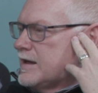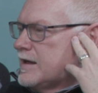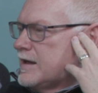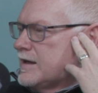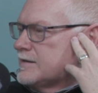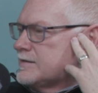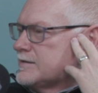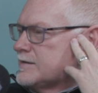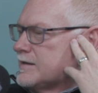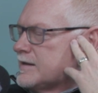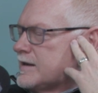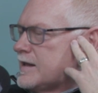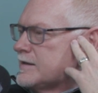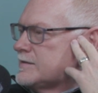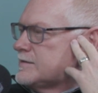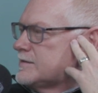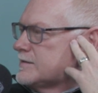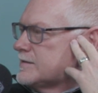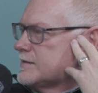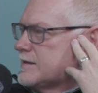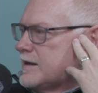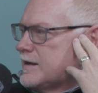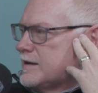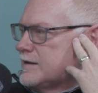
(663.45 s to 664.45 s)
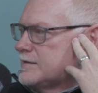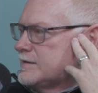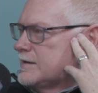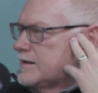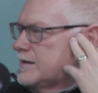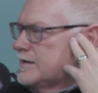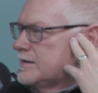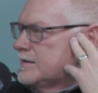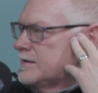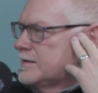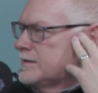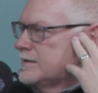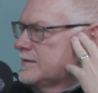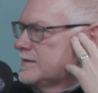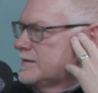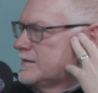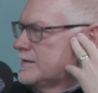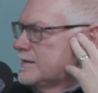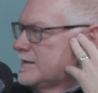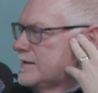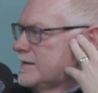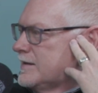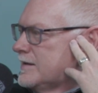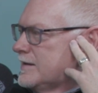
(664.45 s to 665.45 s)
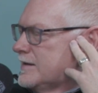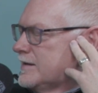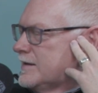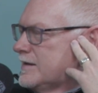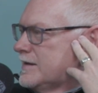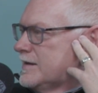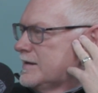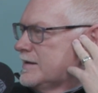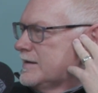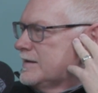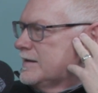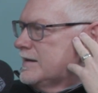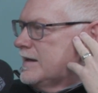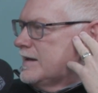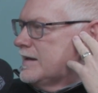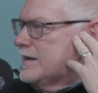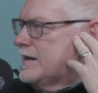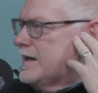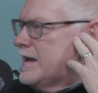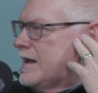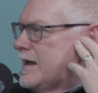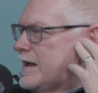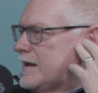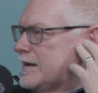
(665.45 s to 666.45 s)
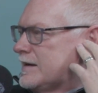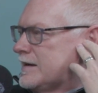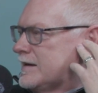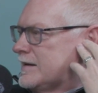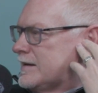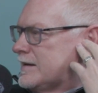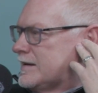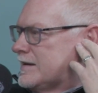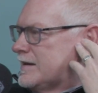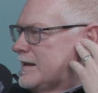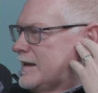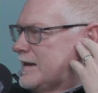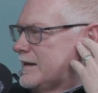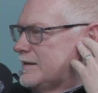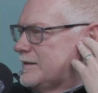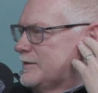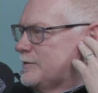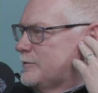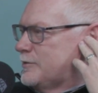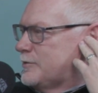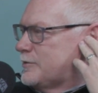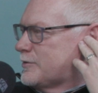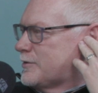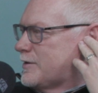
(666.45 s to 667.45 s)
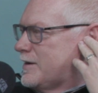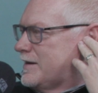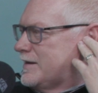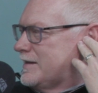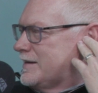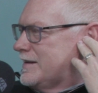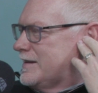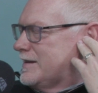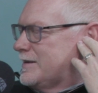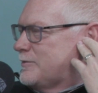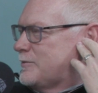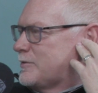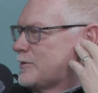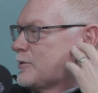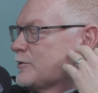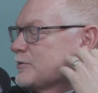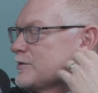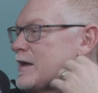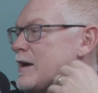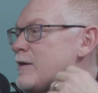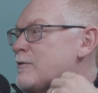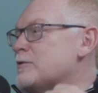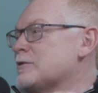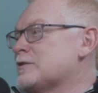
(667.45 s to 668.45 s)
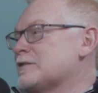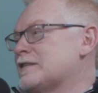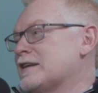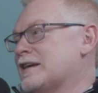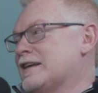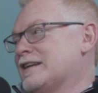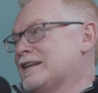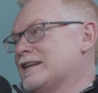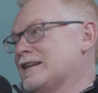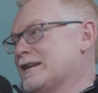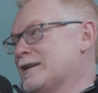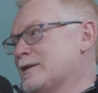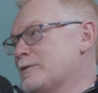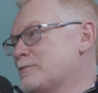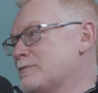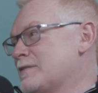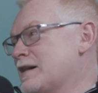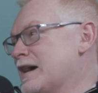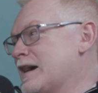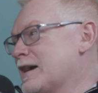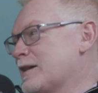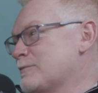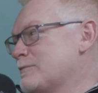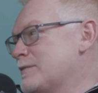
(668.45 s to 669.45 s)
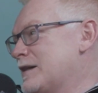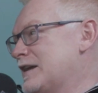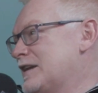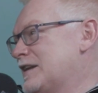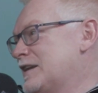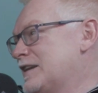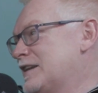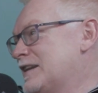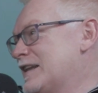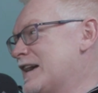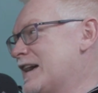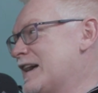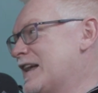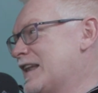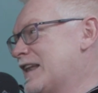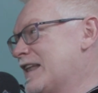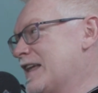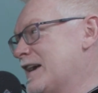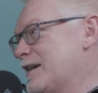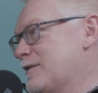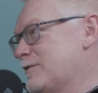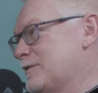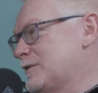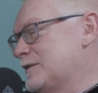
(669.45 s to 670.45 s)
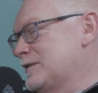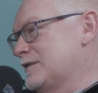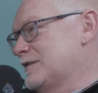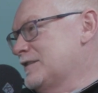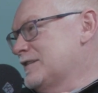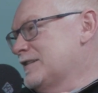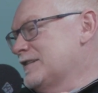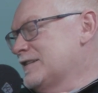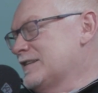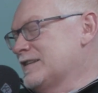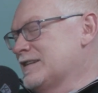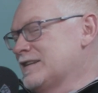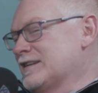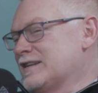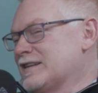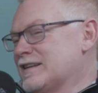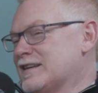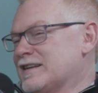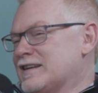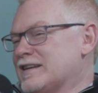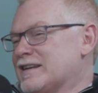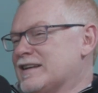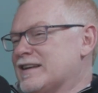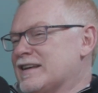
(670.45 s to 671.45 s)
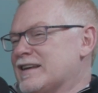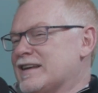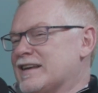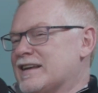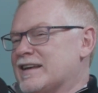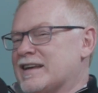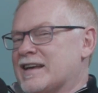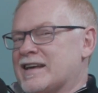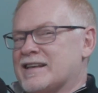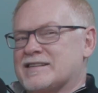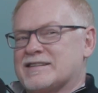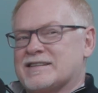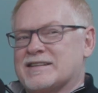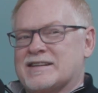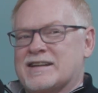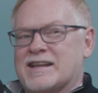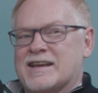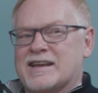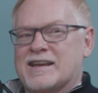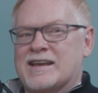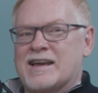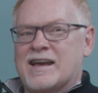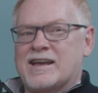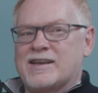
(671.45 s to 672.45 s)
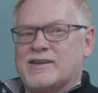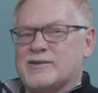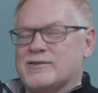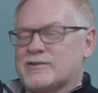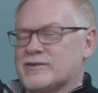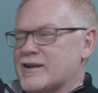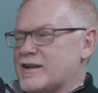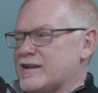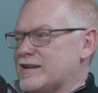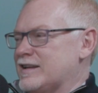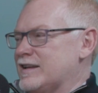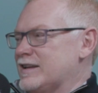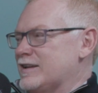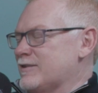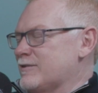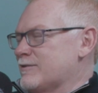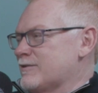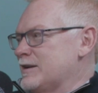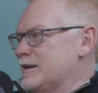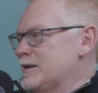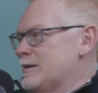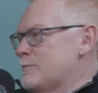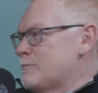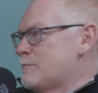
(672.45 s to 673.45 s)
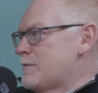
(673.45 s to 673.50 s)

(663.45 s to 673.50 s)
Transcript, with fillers: I said, I just got to tell you, that guy tonight, you were trying to get him, because I was standing in the back about to die laughing. I said, that guy you tried to get to read the